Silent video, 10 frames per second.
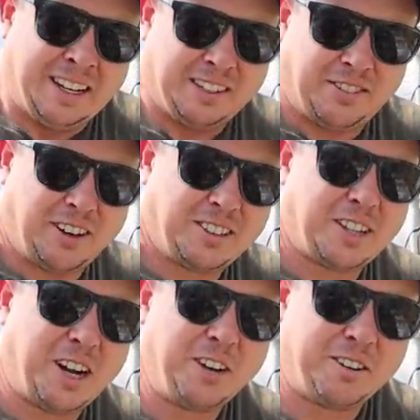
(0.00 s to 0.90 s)
As far as
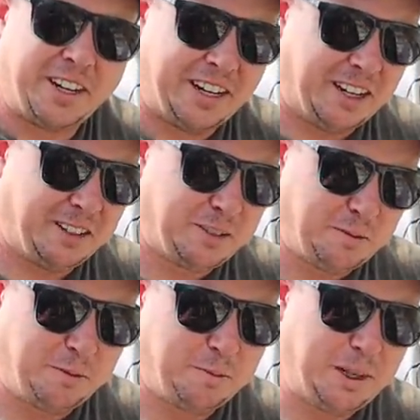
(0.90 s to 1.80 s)
the okra goes,
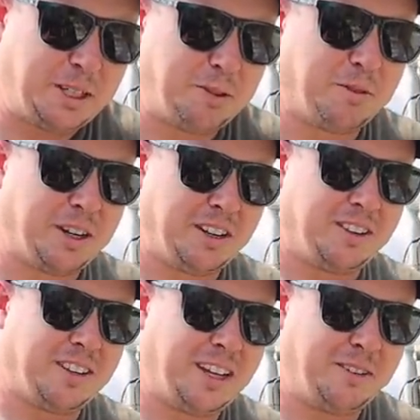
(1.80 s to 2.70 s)
I'll mention one
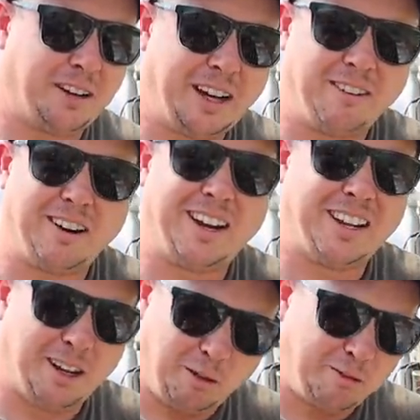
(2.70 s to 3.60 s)
other thing. We have a lot of
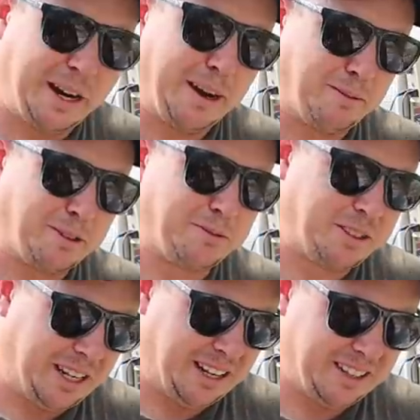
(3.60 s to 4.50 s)
the old timers will
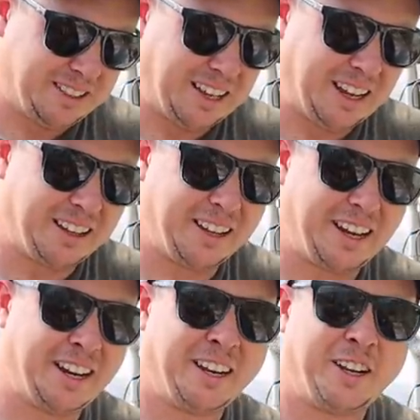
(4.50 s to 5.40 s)
tell us
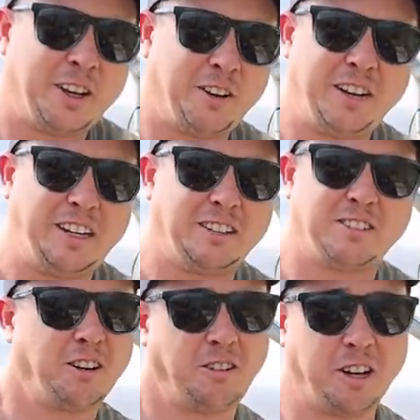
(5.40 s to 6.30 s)
that you need to
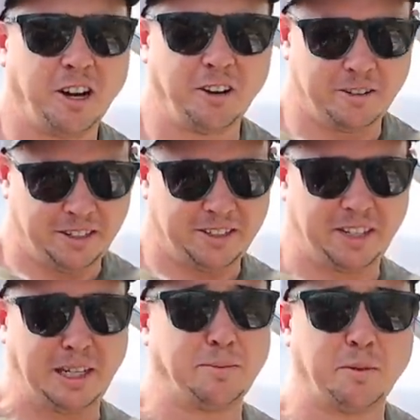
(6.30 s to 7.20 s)
soak your okra
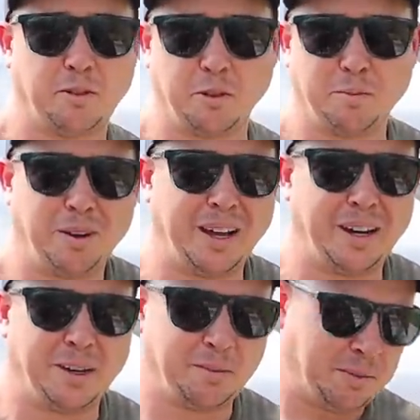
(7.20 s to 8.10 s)
seeds before
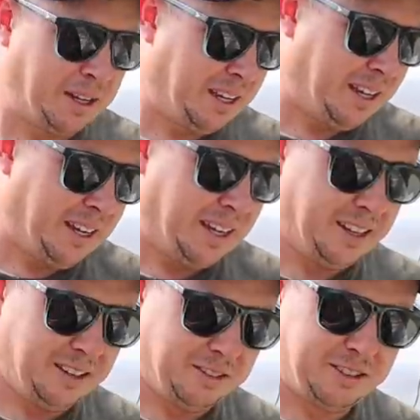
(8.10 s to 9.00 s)
planting them. And
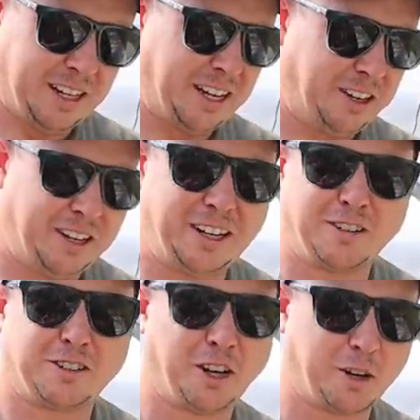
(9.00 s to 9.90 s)
they'll say you need to
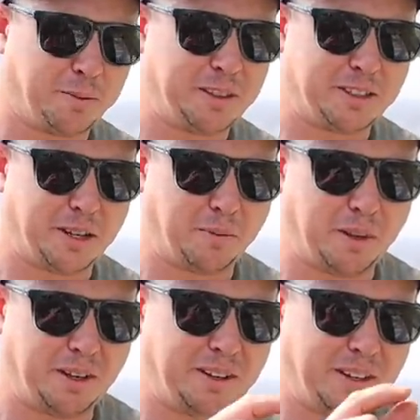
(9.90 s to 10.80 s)
soak them in
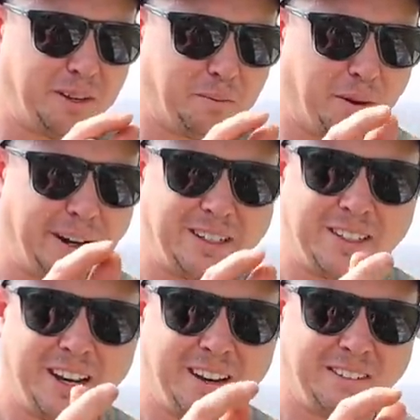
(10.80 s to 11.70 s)
something that breaks
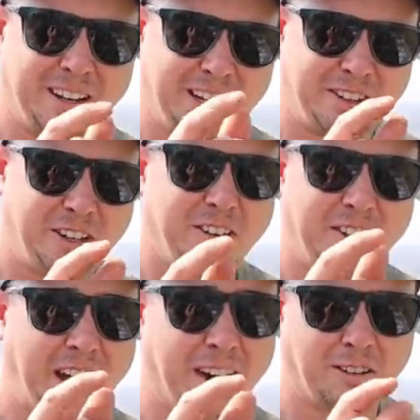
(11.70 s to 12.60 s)
down that tough
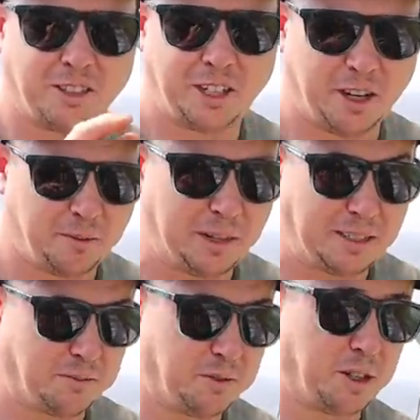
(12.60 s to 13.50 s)
outer shell, makes them